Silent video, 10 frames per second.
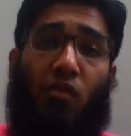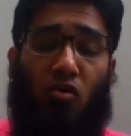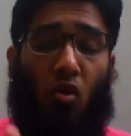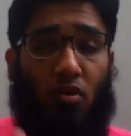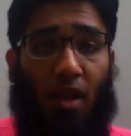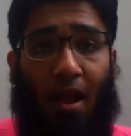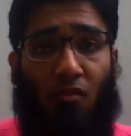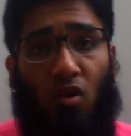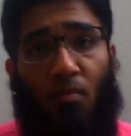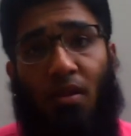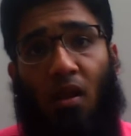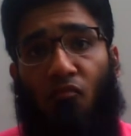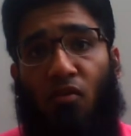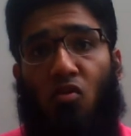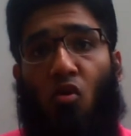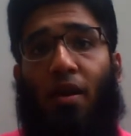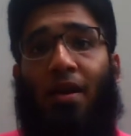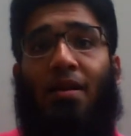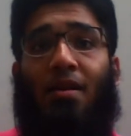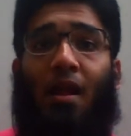Windows 9 will be the Windows
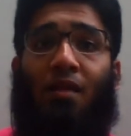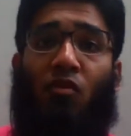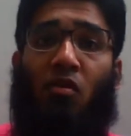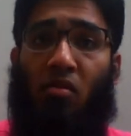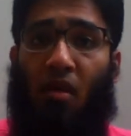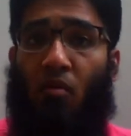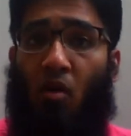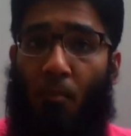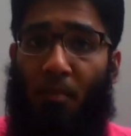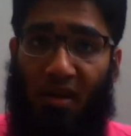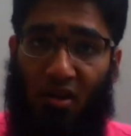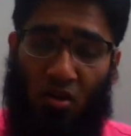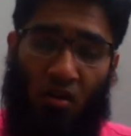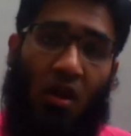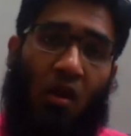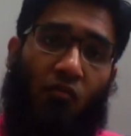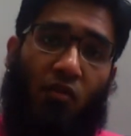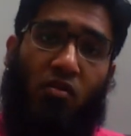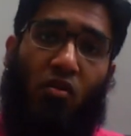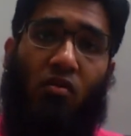8 and Windows 7 combination.
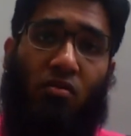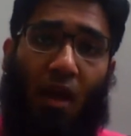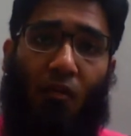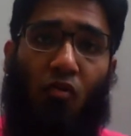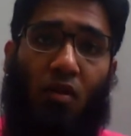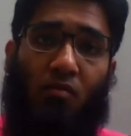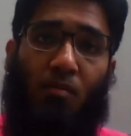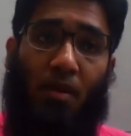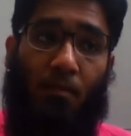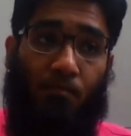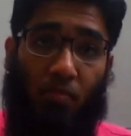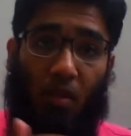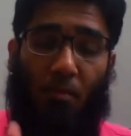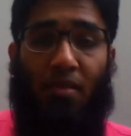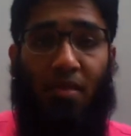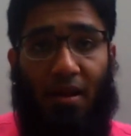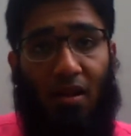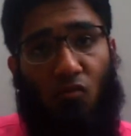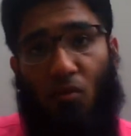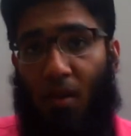Windows 7 will be, basically
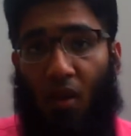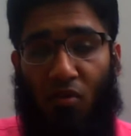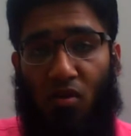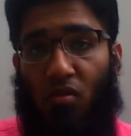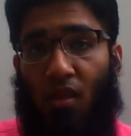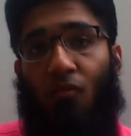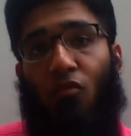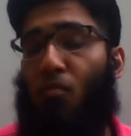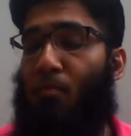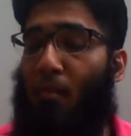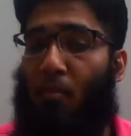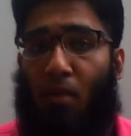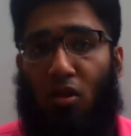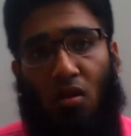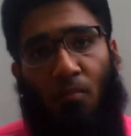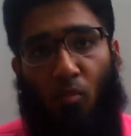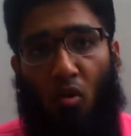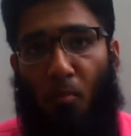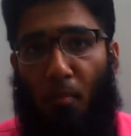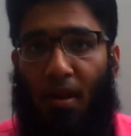it will be the Windows 7 with much
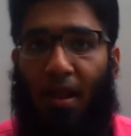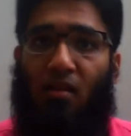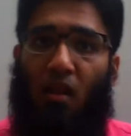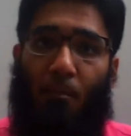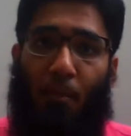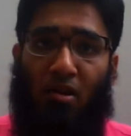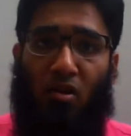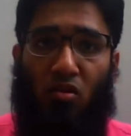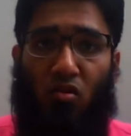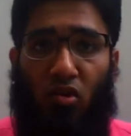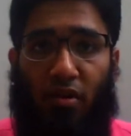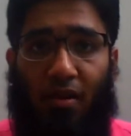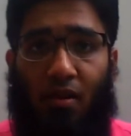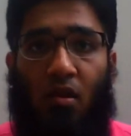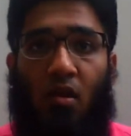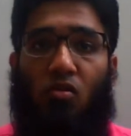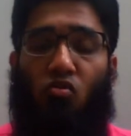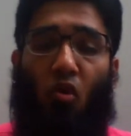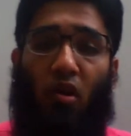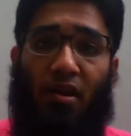improvement, like the better security,
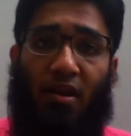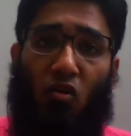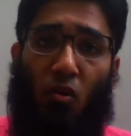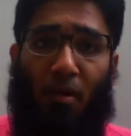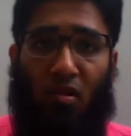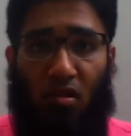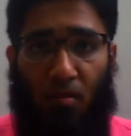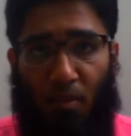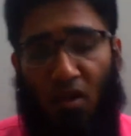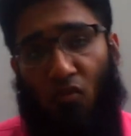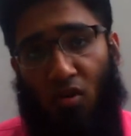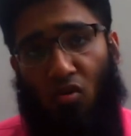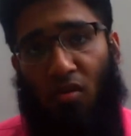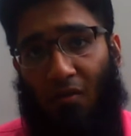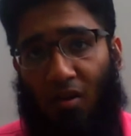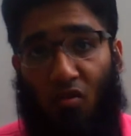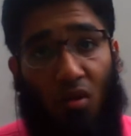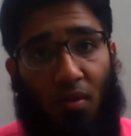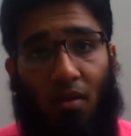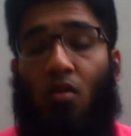solidly, robustly built Windows 7 it
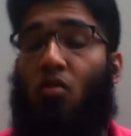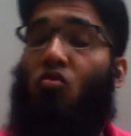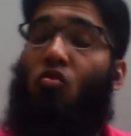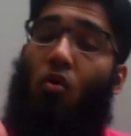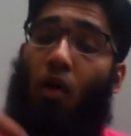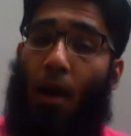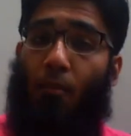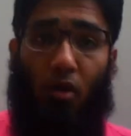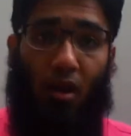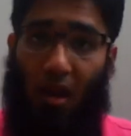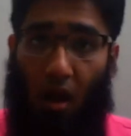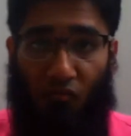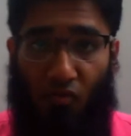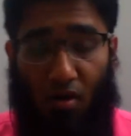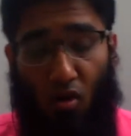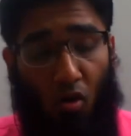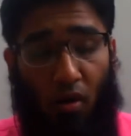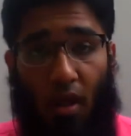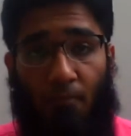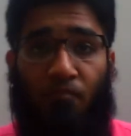will be. So I'm gonna love it,
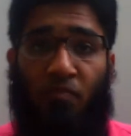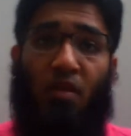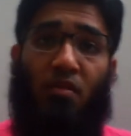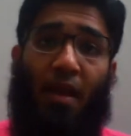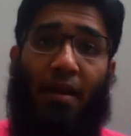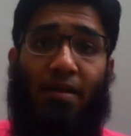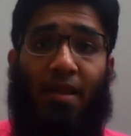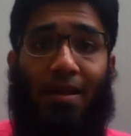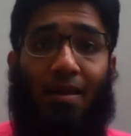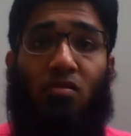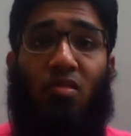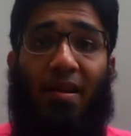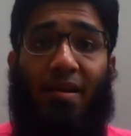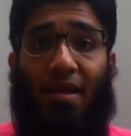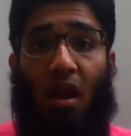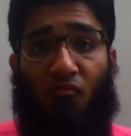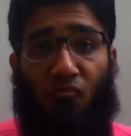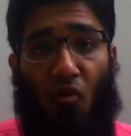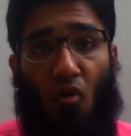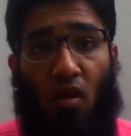okay. Second thing is
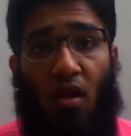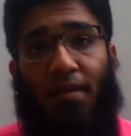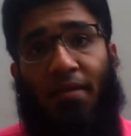DDR4.